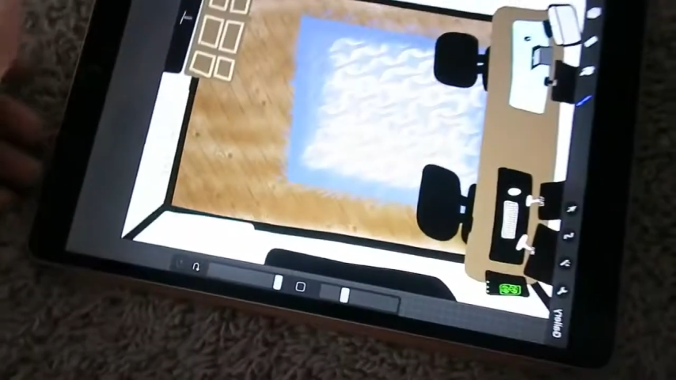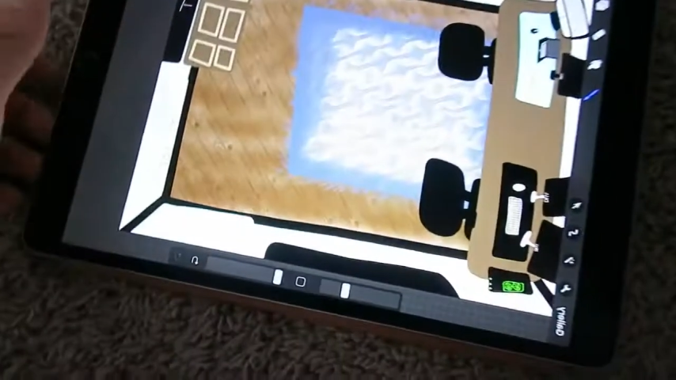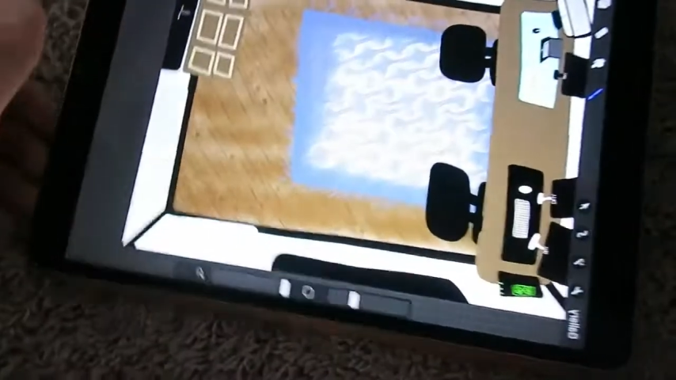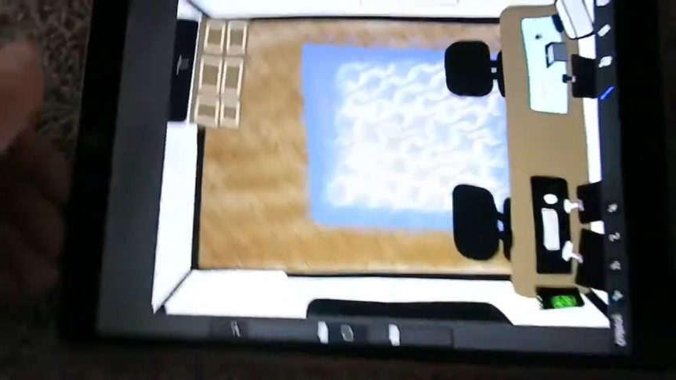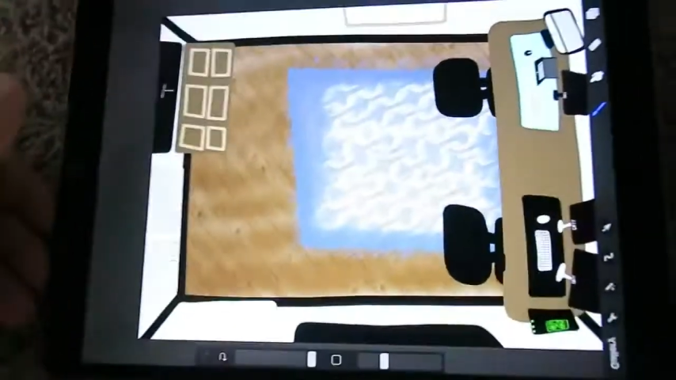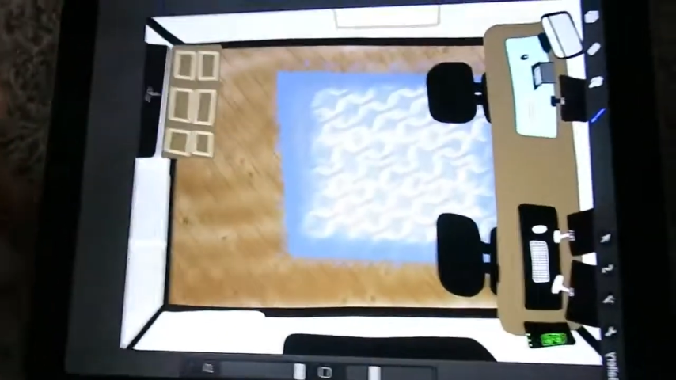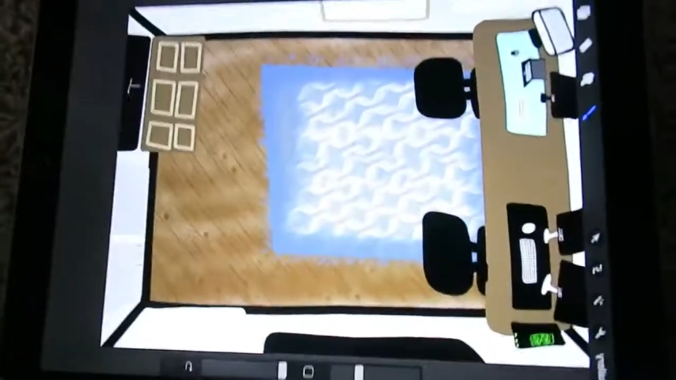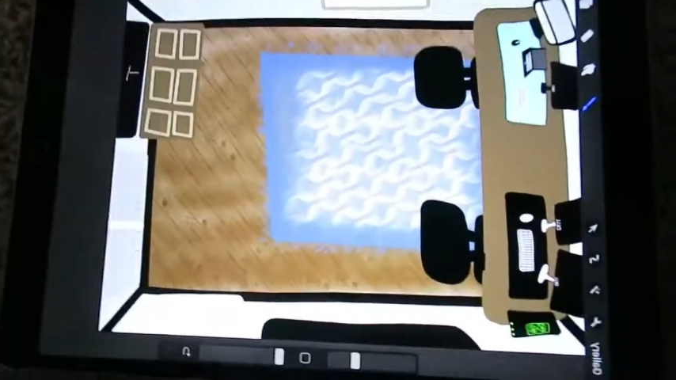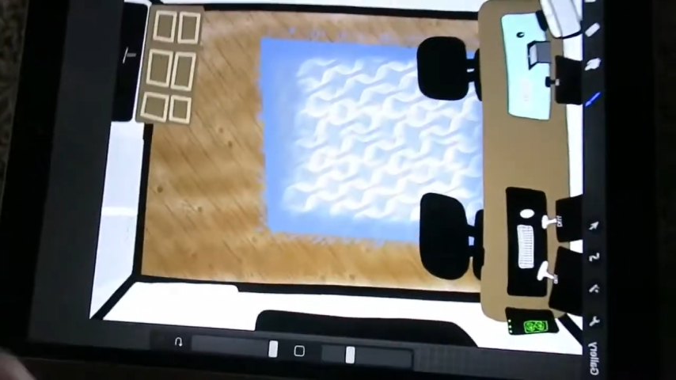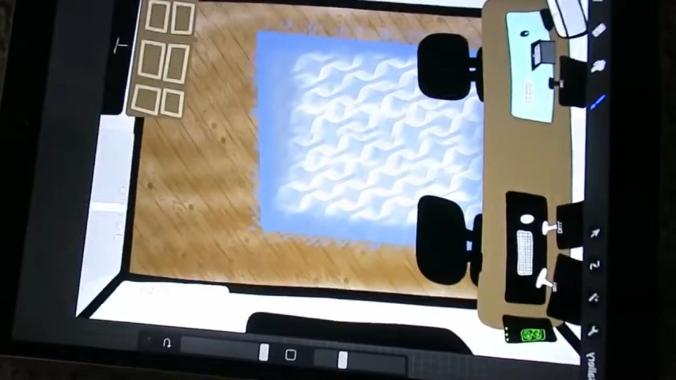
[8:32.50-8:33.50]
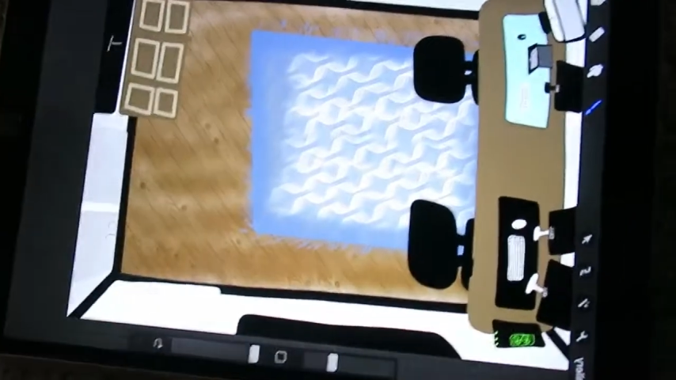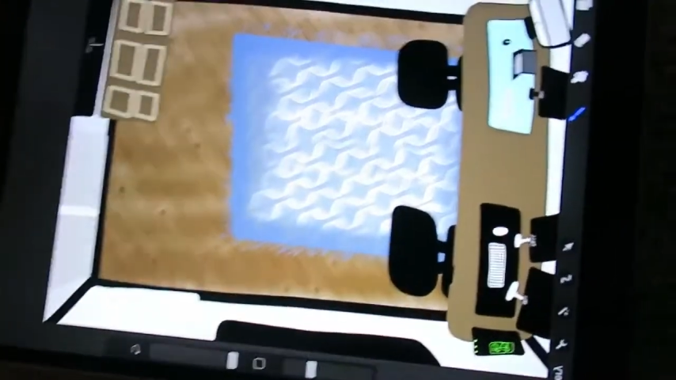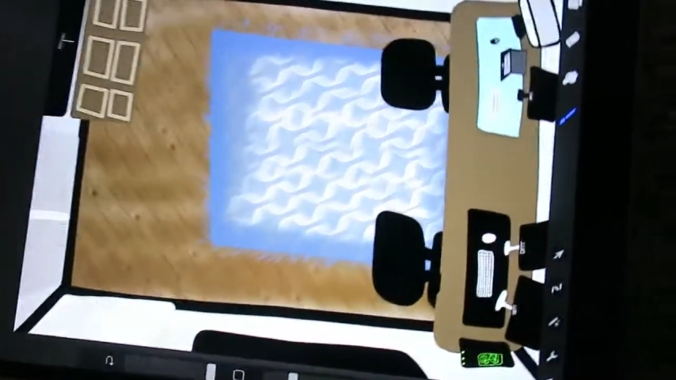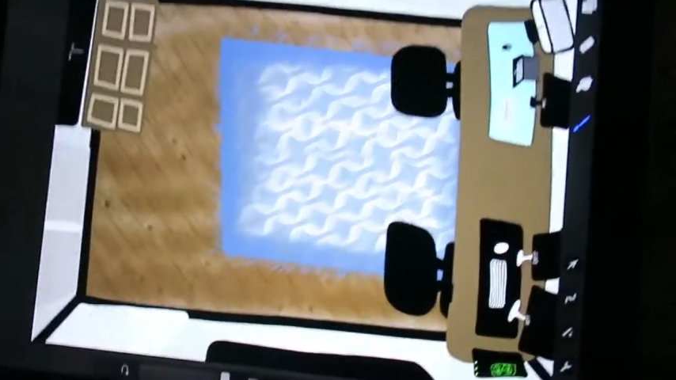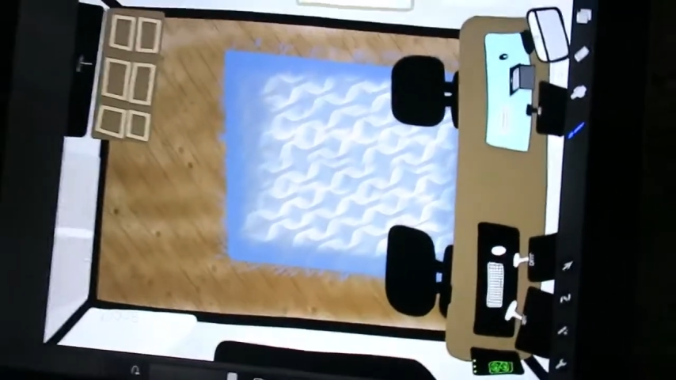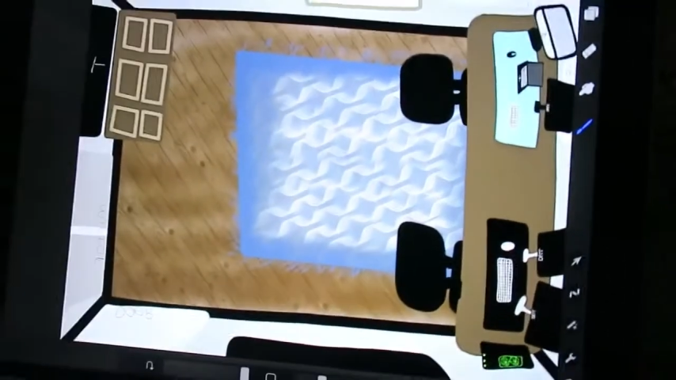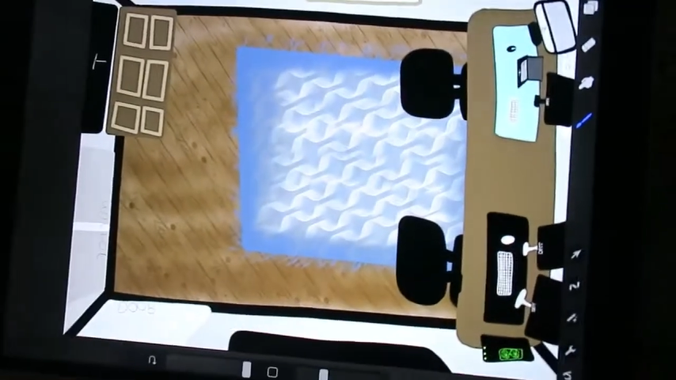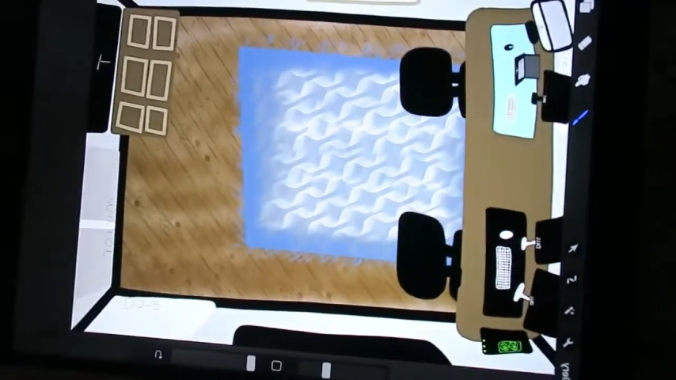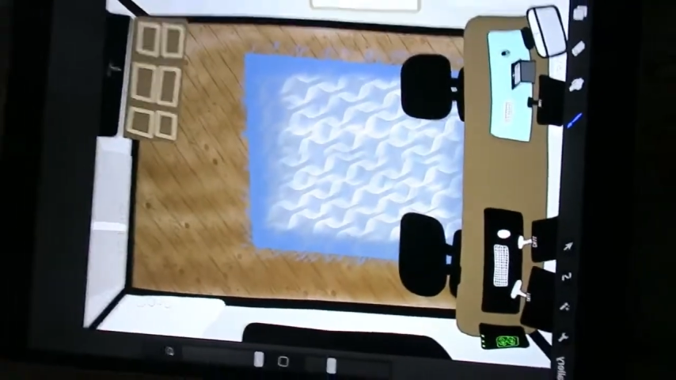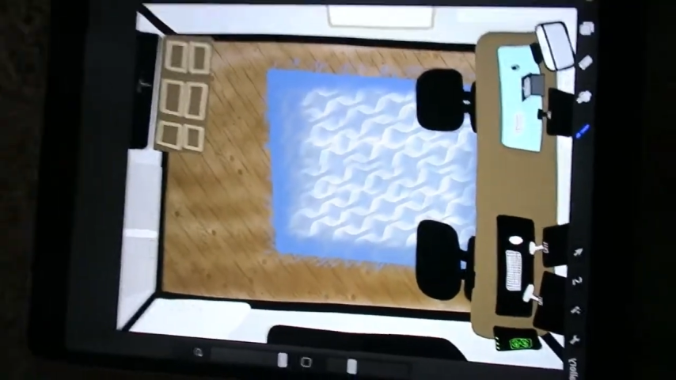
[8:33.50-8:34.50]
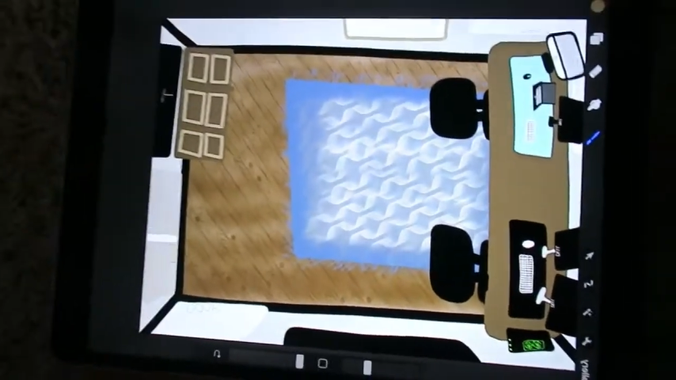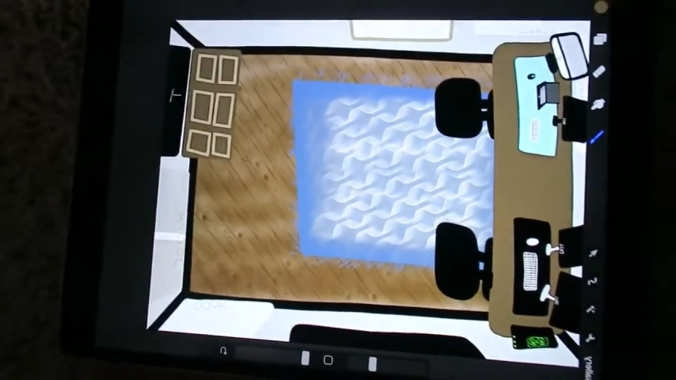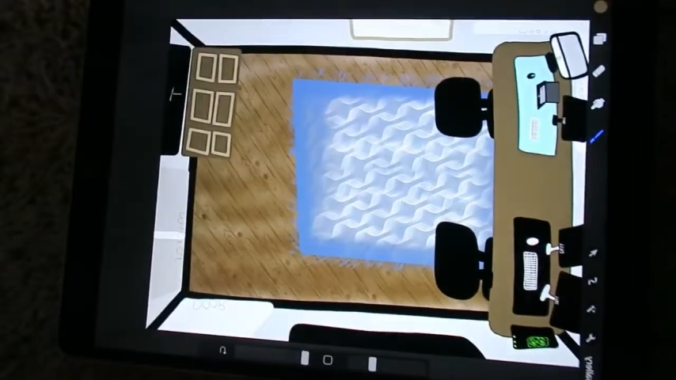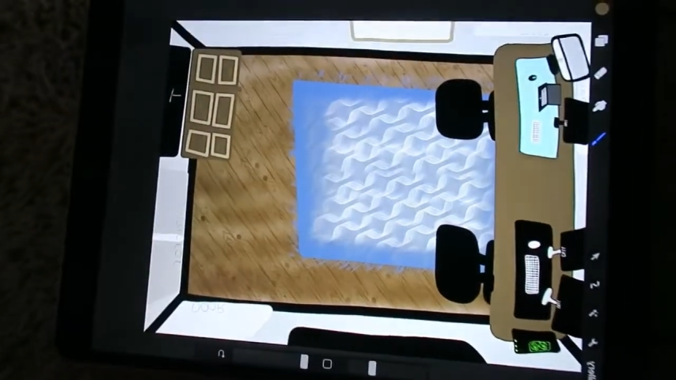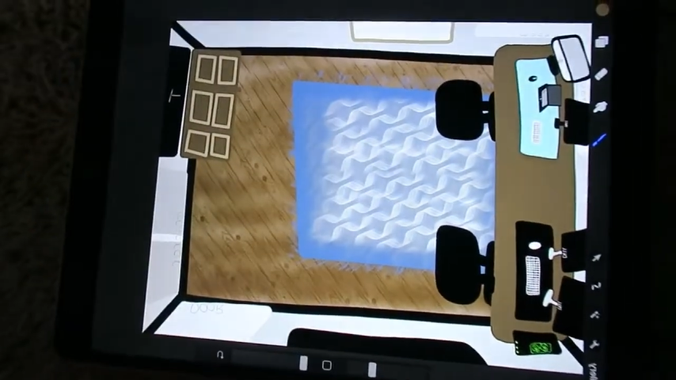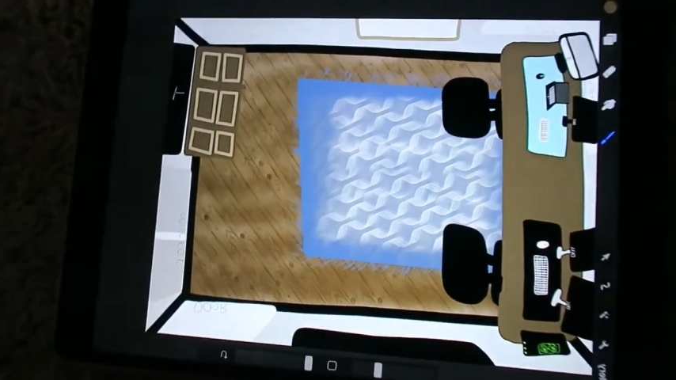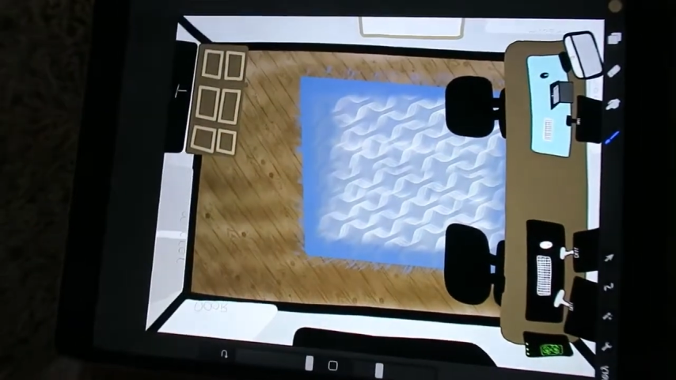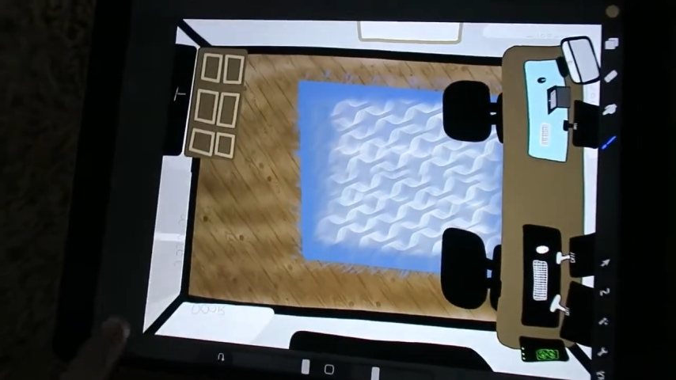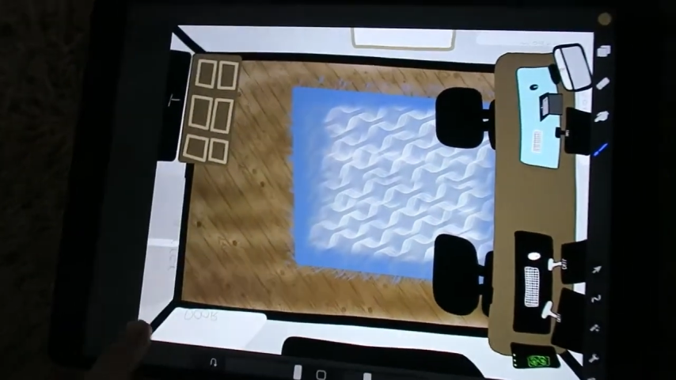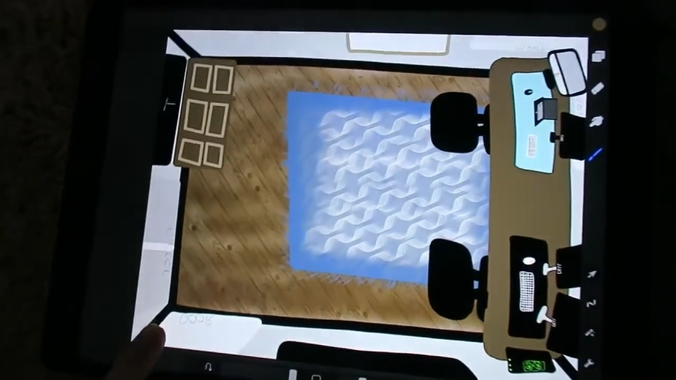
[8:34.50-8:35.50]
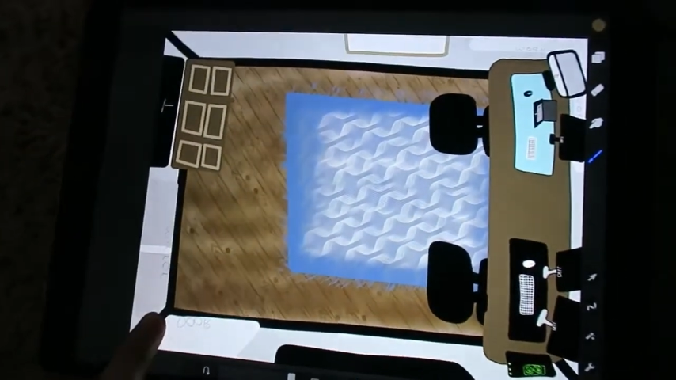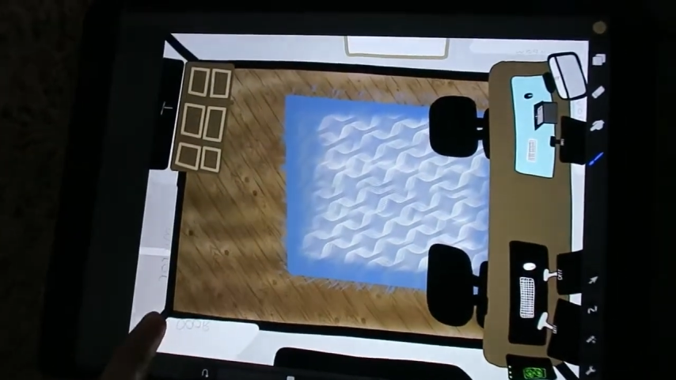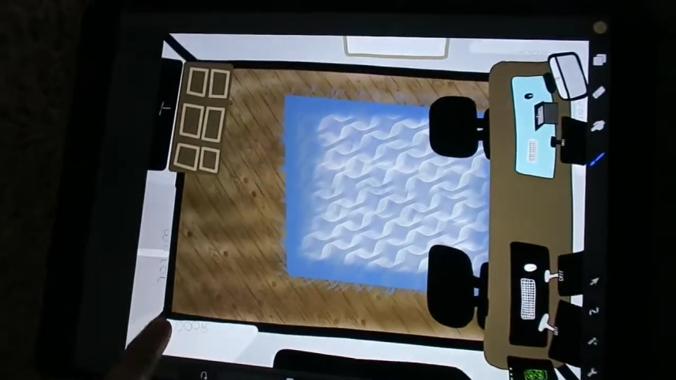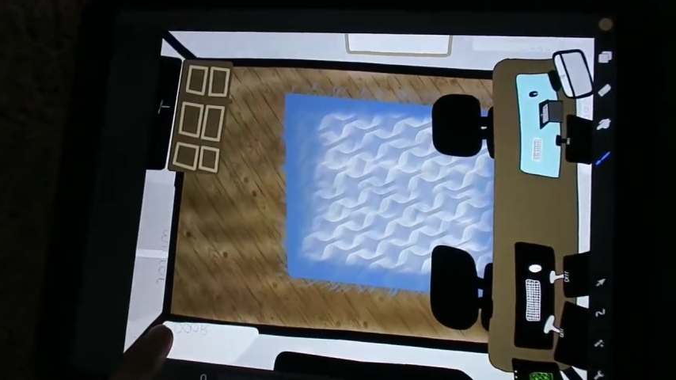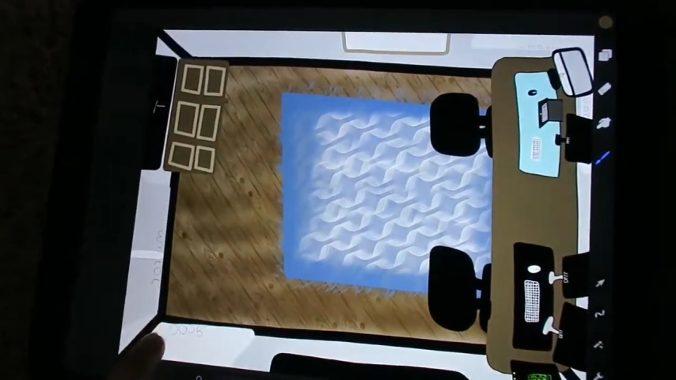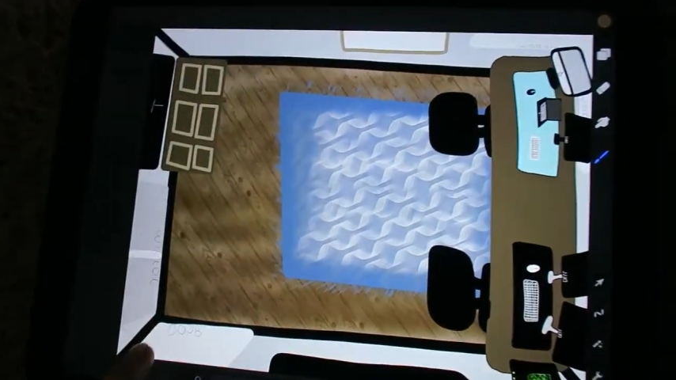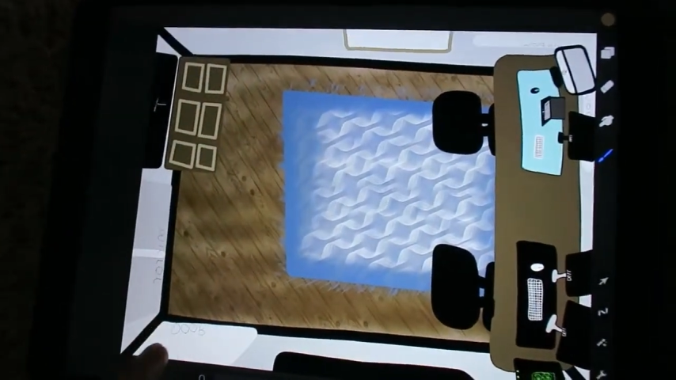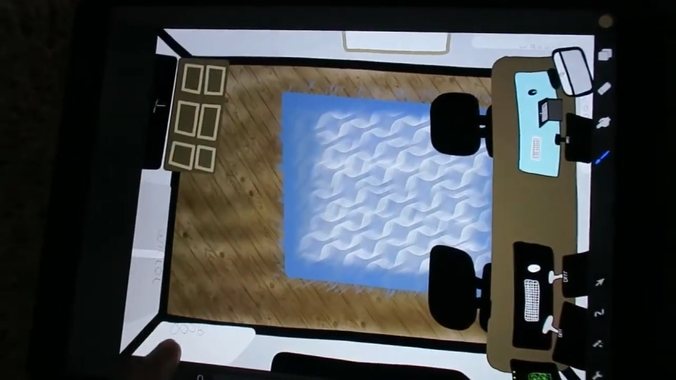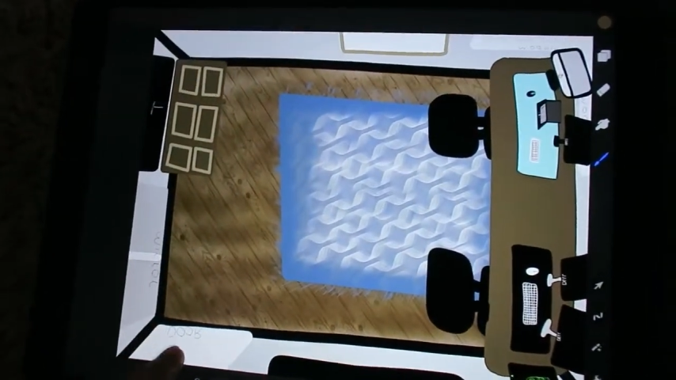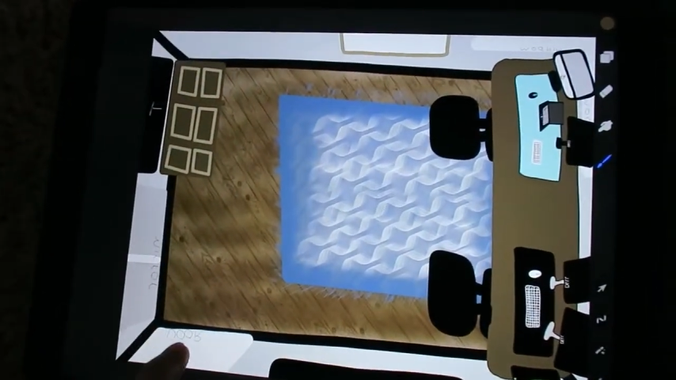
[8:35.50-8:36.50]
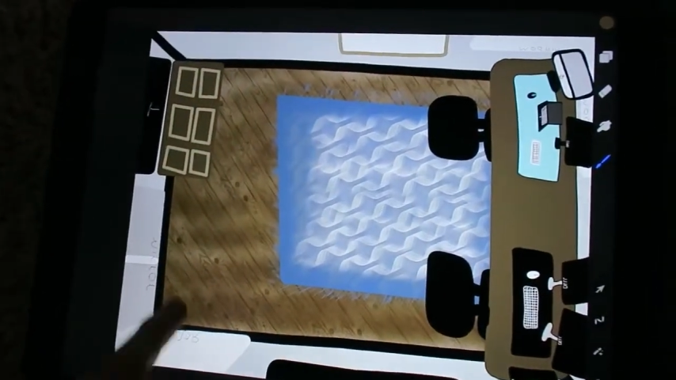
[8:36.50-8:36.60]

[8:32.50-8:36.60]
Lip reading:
No face is visible, so there are no lips to read.